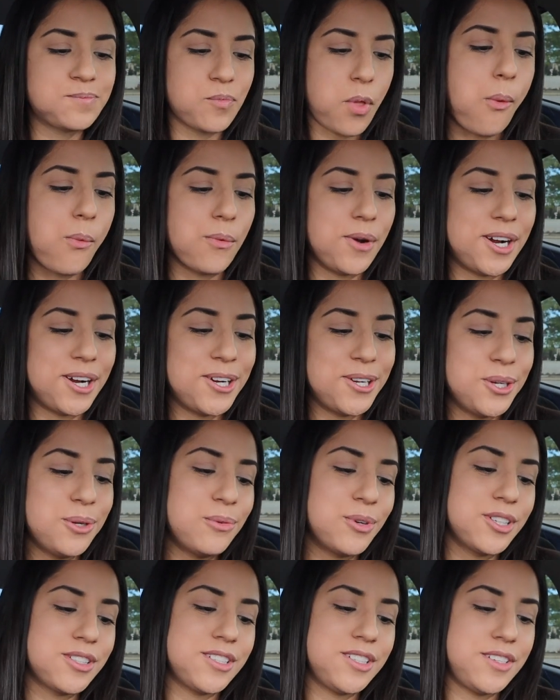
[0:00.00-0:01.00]
Where are you
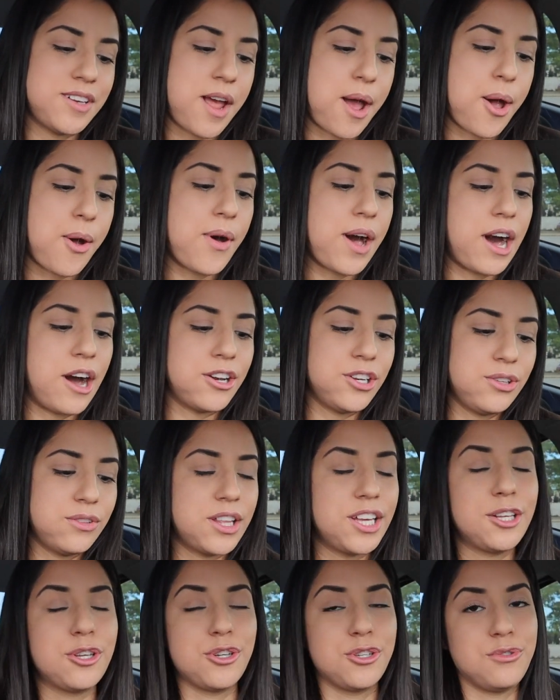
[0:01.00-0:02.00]
working now? How do you
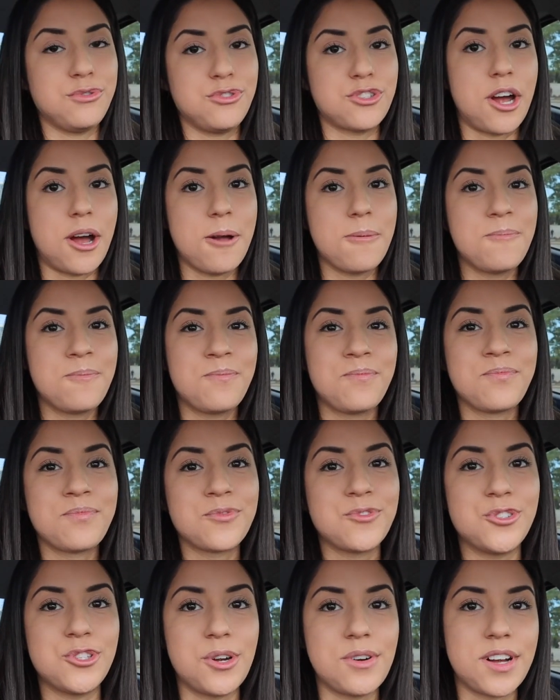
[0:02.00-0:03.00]
like your new job?
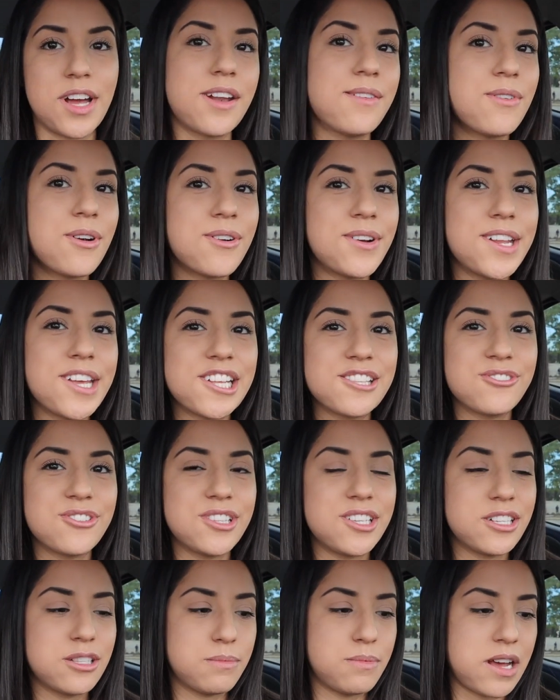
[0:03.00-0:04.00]
So kind of already
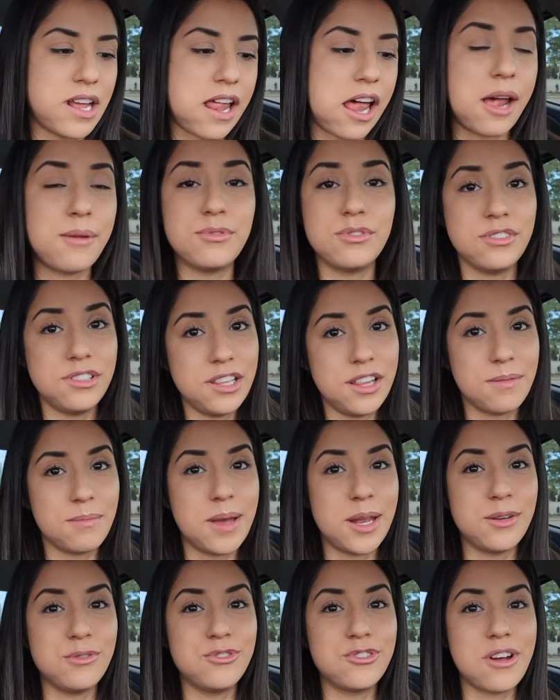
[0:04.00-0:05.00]
answered this, but absolutely love
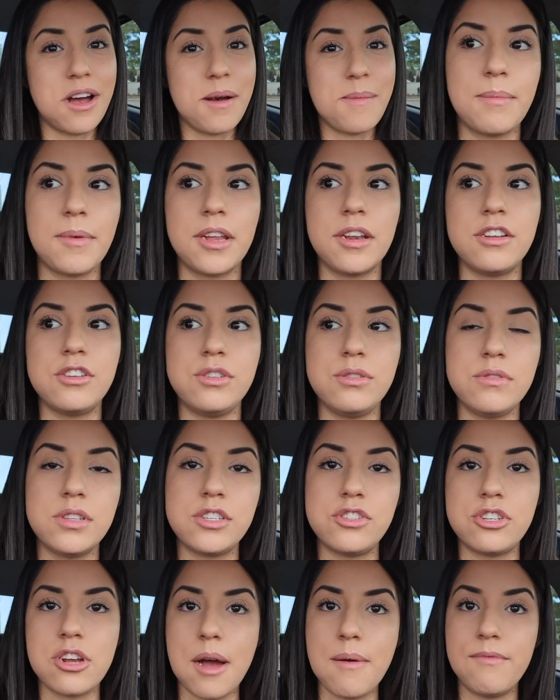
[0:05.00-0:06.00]
my new job. I'm gonna do
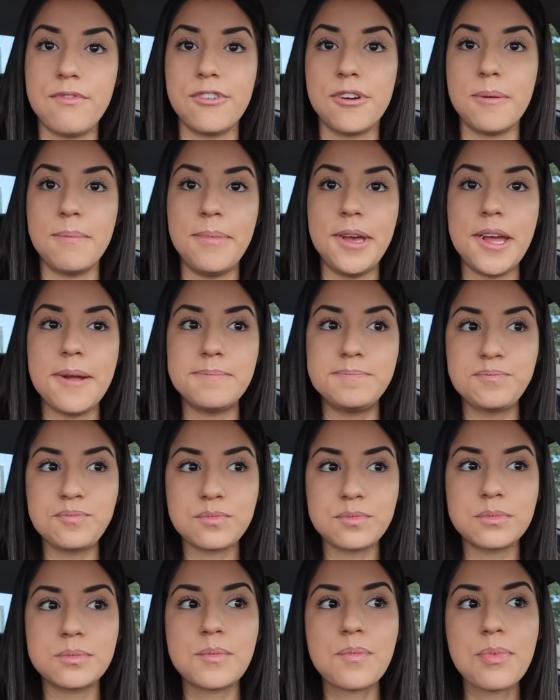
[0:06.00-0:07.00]
this job for a bit
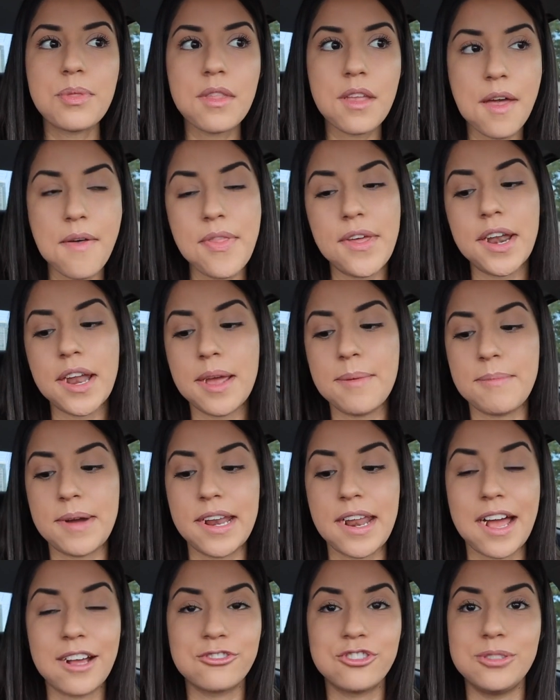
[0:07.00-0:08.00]
and then I
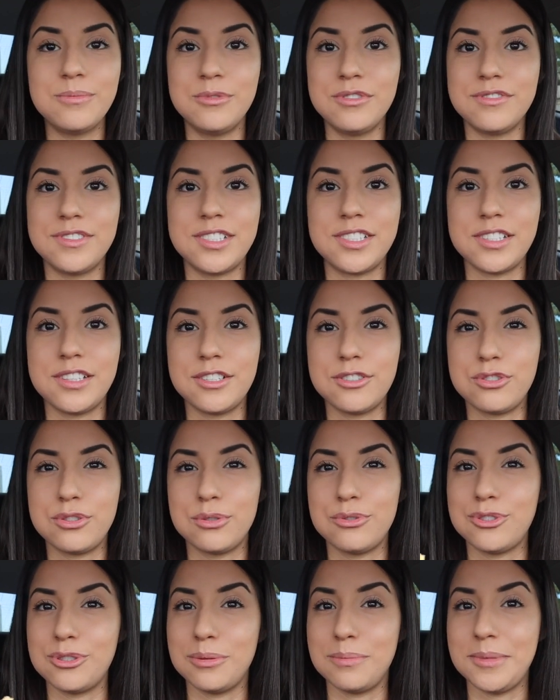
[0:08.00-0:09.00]
might actually move into their
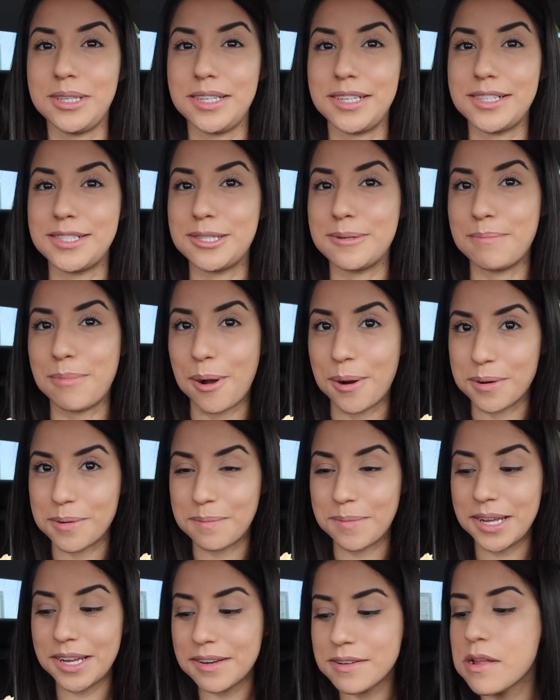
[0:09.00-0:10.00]
social media
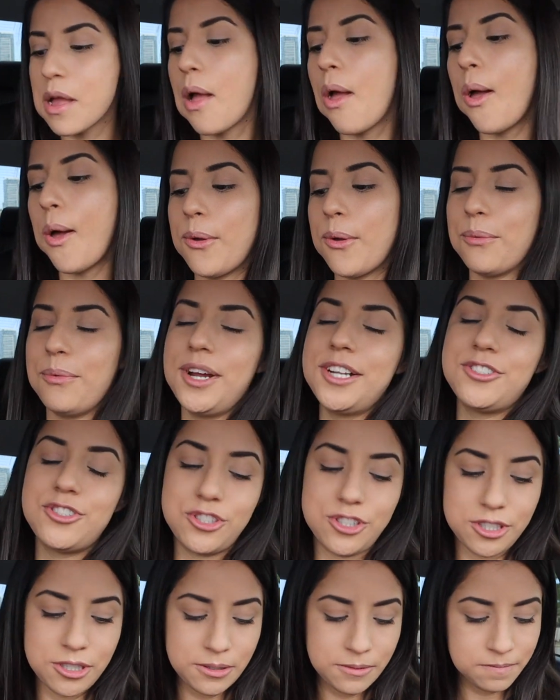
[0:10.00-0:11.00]
department.
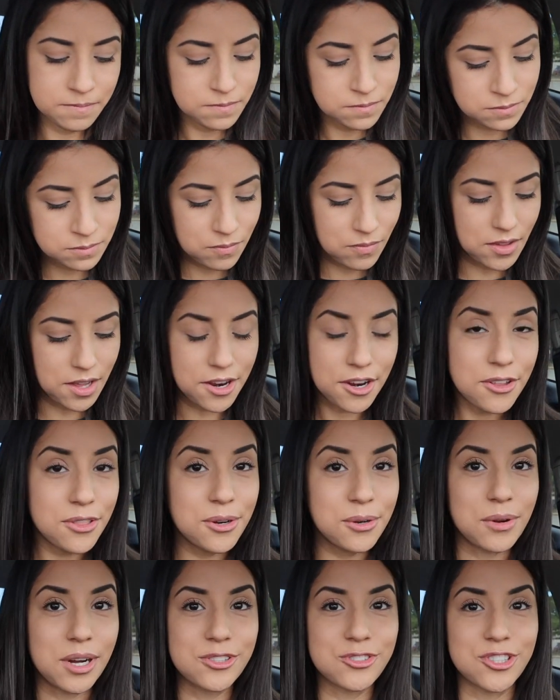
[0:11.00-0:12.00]
Which,
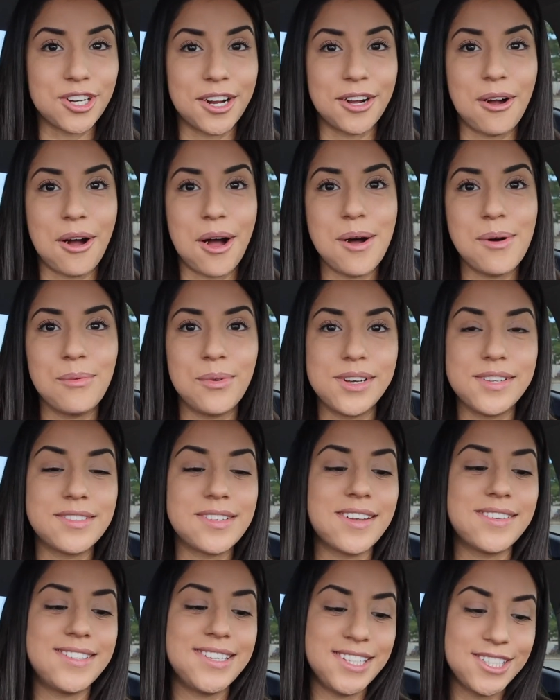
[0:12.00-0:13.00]
another question I got was,
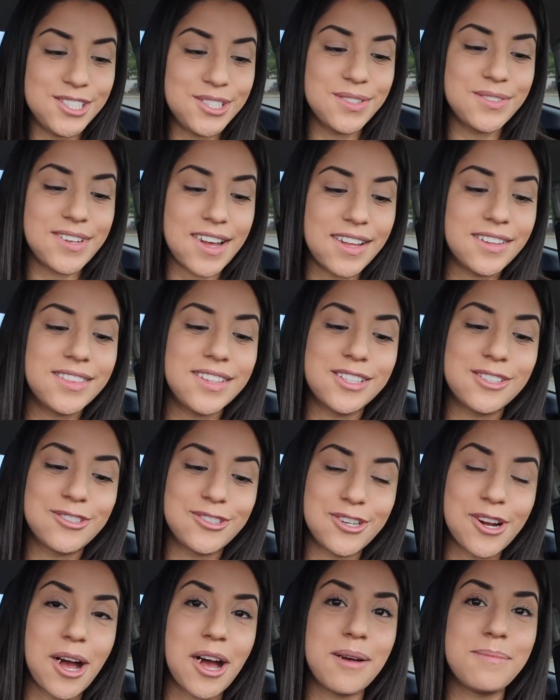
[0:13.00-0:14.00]
did you get this
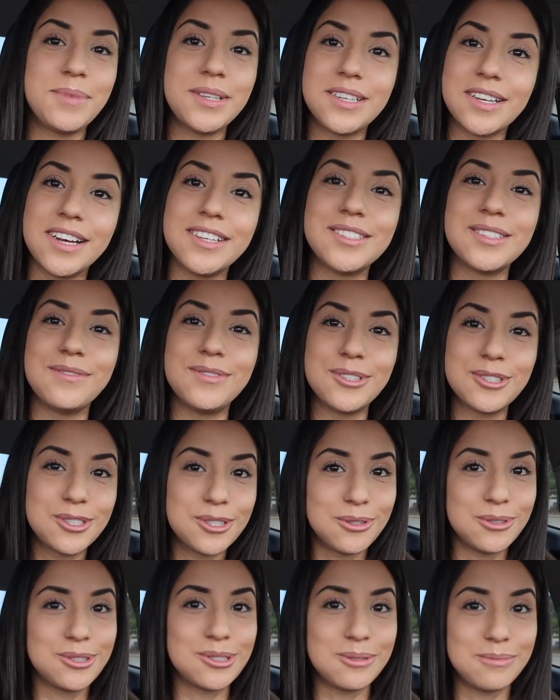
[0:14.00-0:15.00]
job because of your
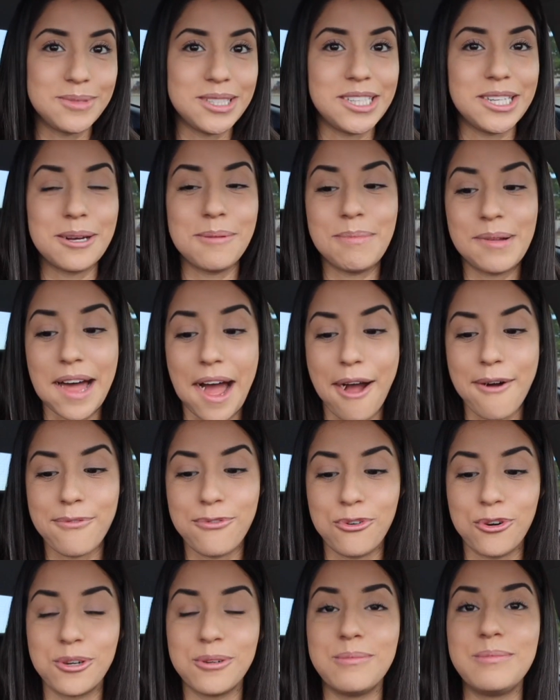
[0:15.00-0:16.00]
social media
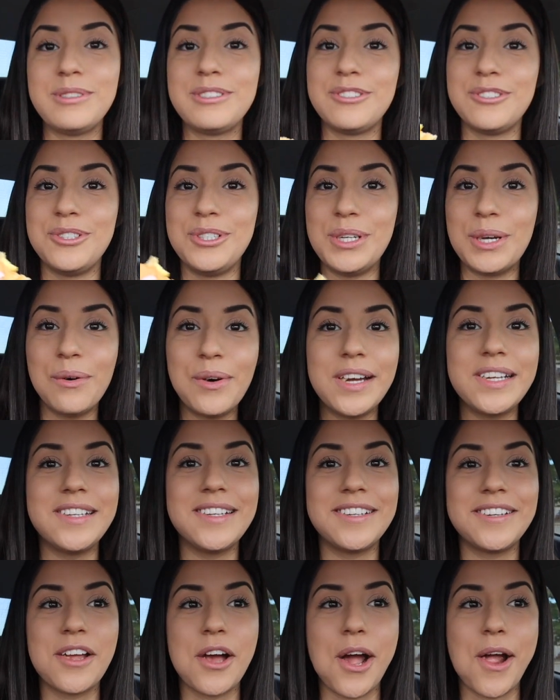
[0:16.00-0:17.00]
platforms? No, I
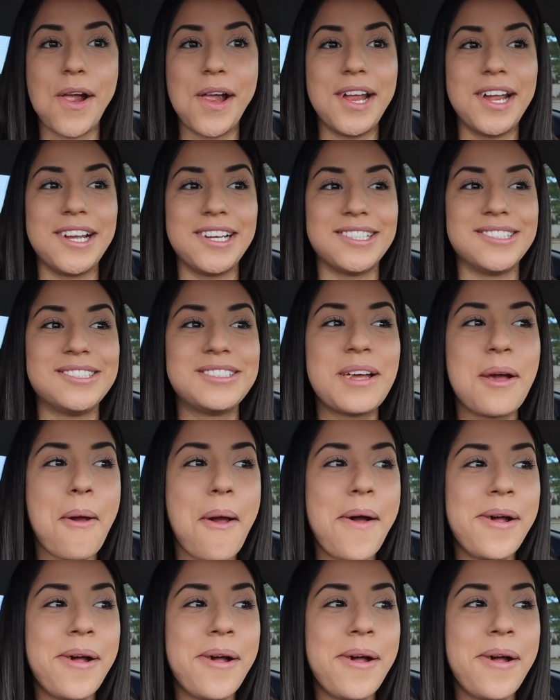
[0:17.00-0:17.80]
did not. And